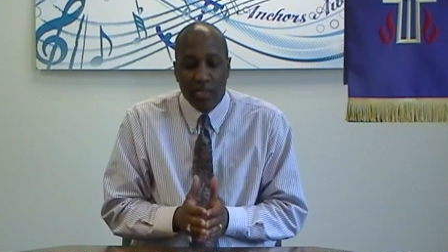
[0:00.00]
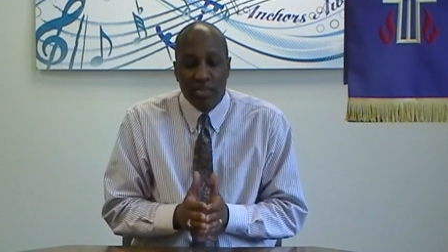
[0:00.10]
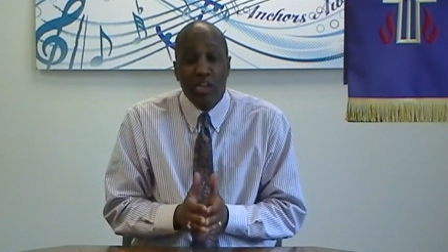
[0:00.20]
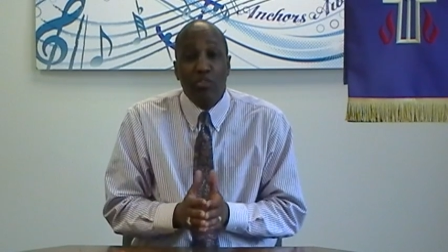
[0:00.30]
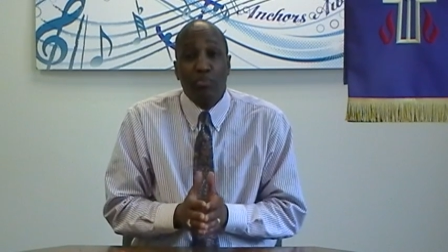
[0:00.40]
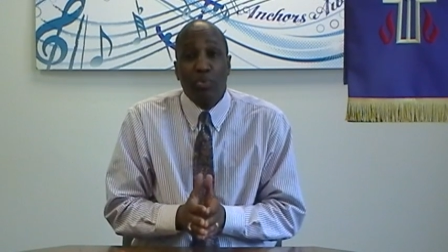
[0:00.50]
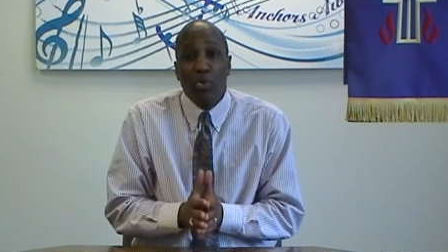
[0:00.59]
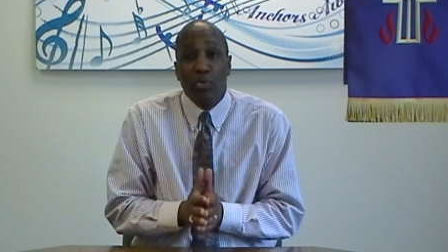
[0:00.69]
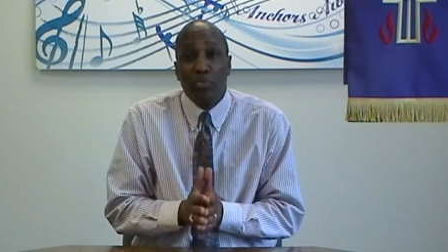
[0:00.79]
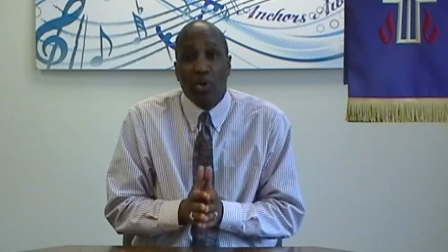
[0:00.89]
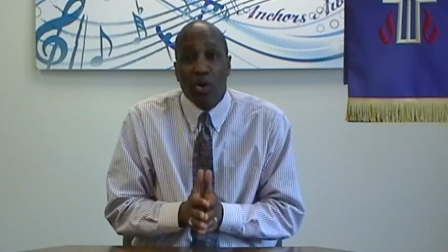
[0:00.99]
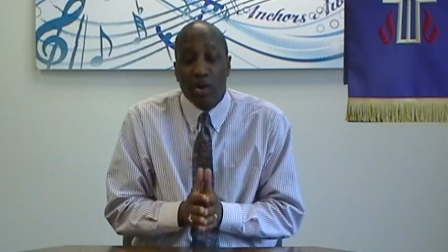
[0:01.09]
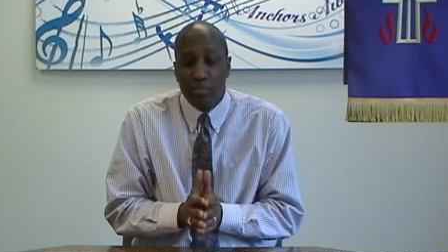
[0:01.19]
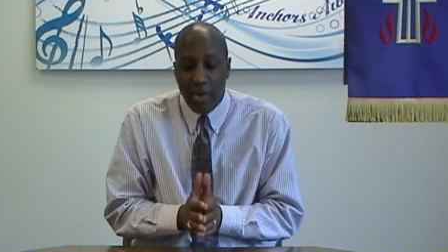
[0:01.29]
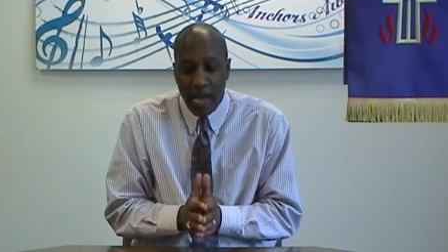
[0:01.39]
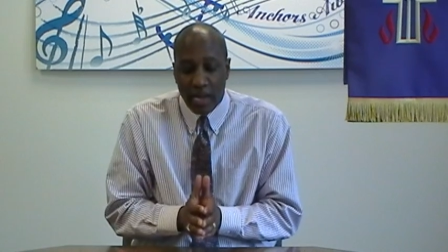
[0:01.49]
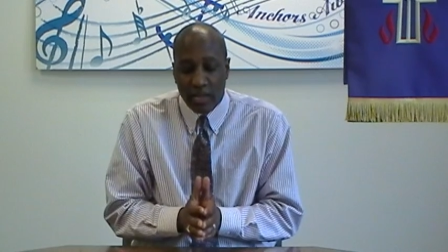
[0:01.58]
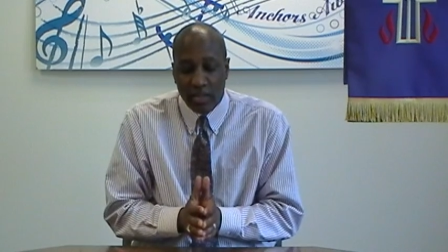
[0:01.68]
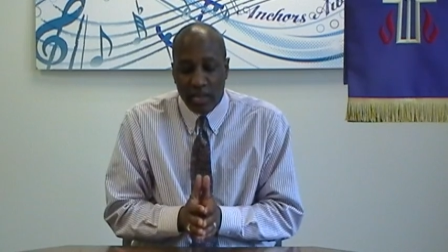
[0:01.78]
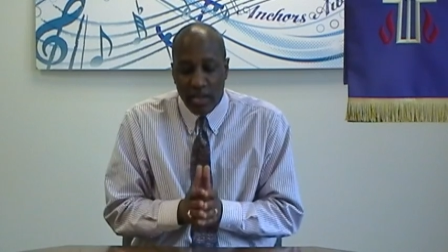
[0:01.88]
these programs
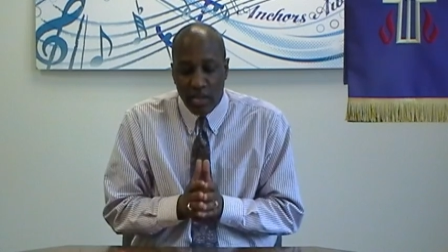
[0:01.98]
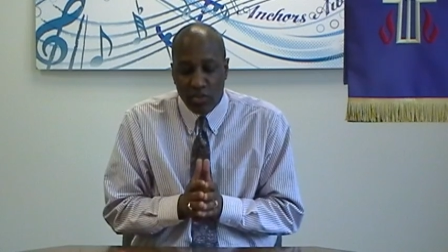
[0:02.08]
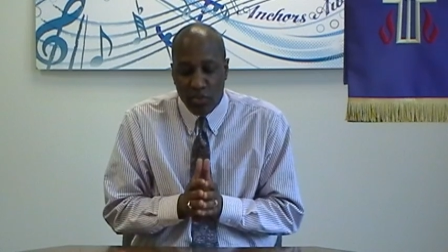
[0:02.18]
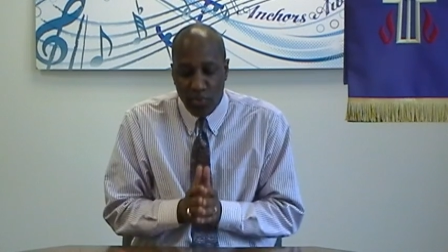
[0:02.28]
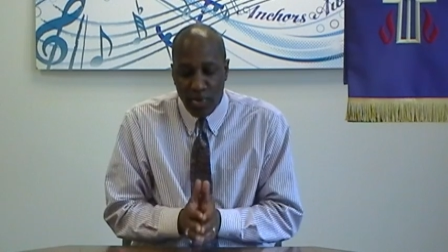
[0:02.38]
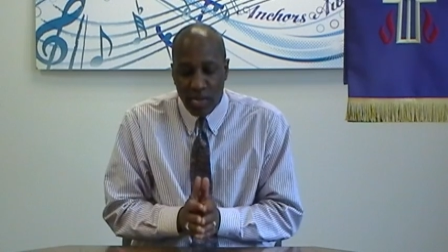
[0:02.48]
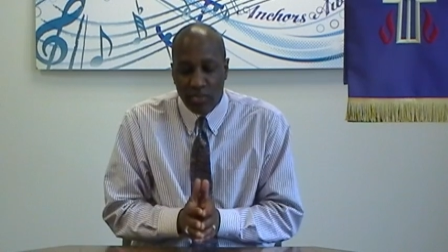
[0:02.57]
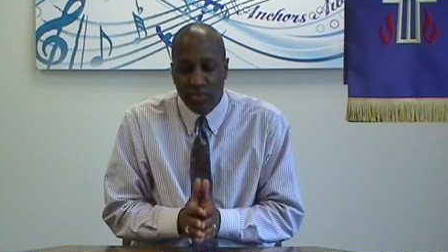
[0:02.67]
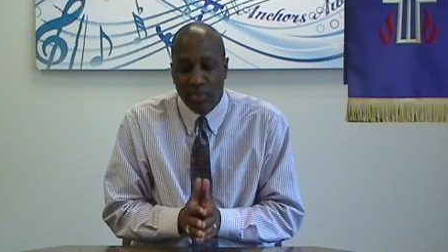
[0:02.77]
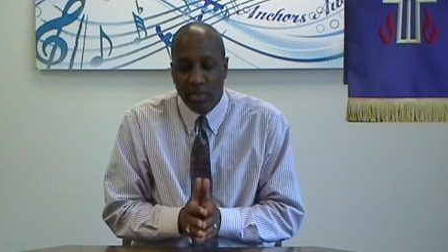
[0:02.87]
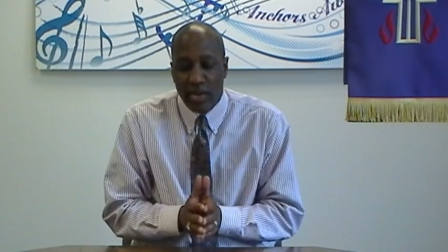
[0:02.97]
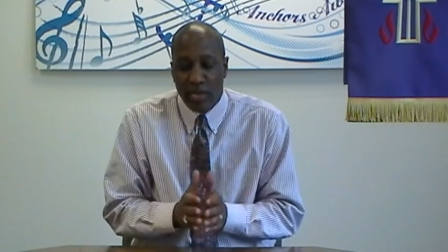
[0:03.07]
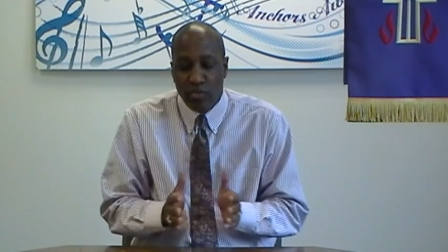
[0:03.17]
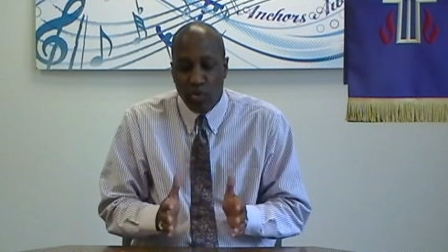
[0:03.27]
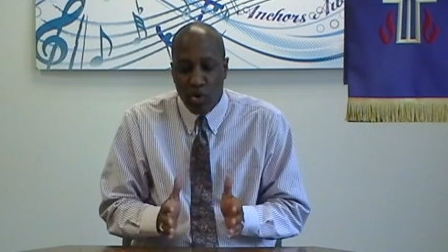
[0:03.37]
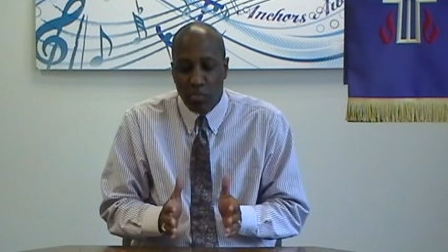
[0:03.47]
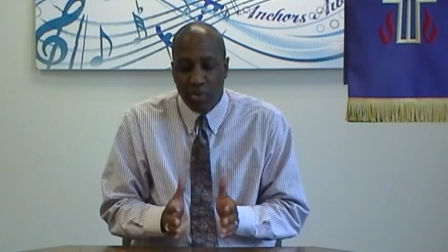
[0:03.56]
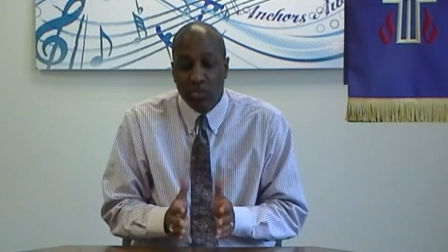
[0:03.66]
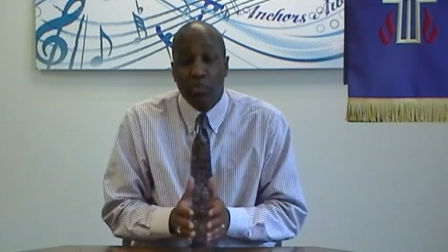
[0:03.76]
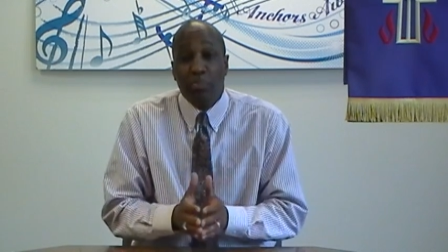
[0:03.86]
automatically increase their
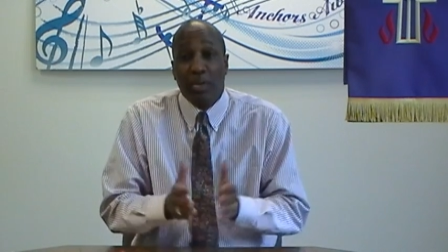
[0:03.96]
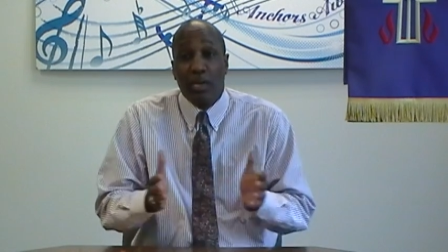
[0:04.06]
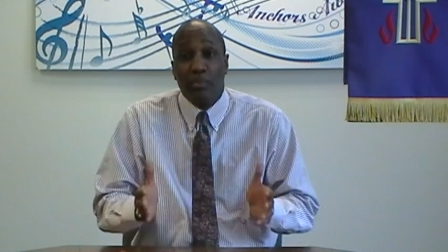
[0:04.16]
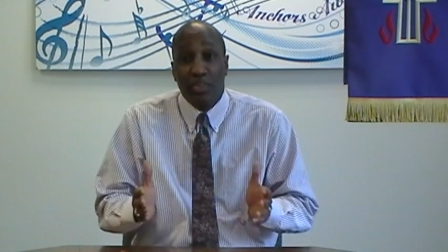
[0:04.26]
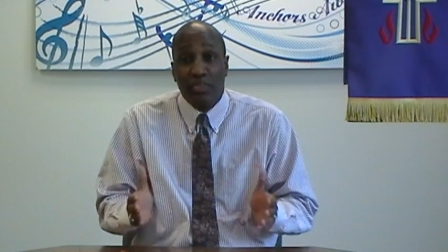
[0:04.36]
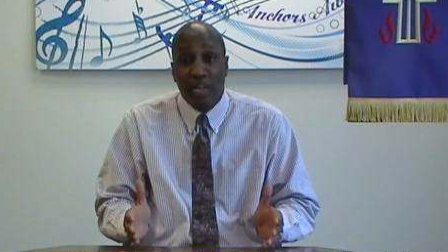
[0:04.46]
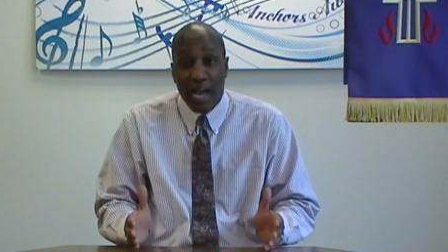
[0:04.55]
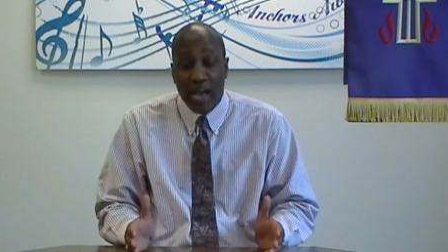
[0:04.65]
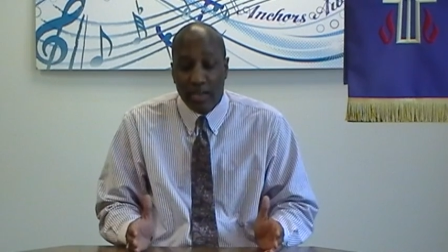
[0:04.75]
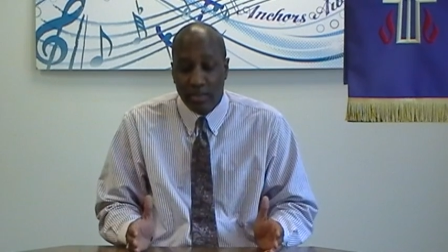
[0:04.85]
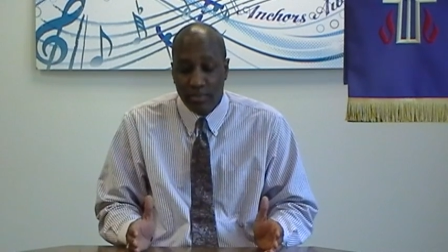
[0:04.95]
enrollment to pick up the slack.